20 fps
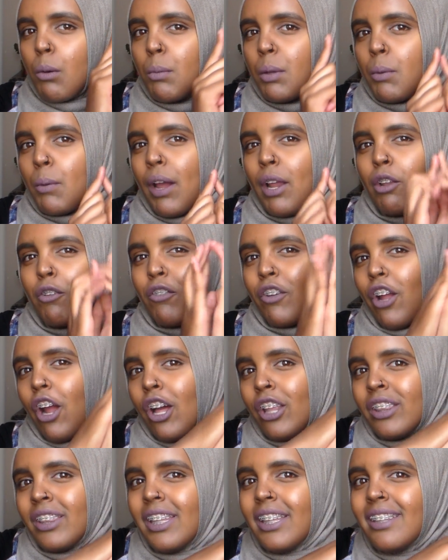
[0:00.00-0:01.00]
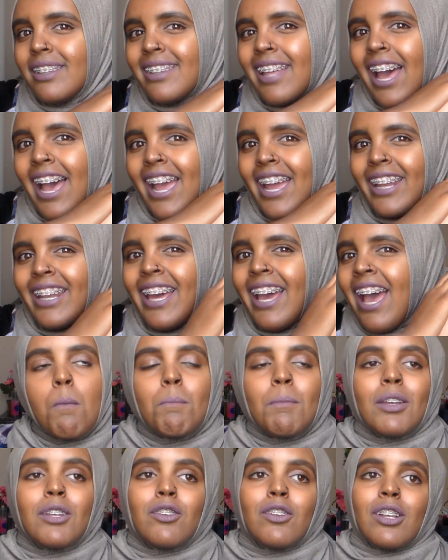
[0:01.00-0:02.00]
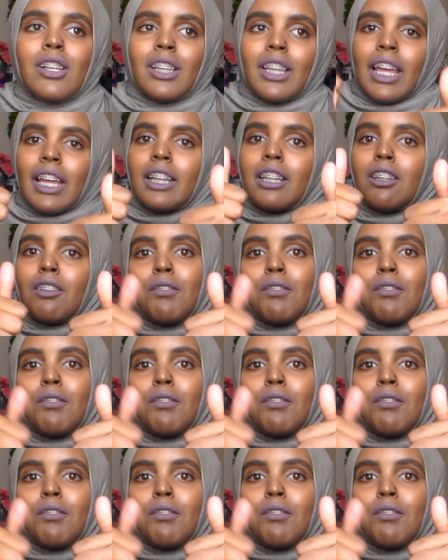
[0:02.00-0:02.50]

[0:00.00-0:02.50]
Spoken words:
will be right over on this side. Make sure to like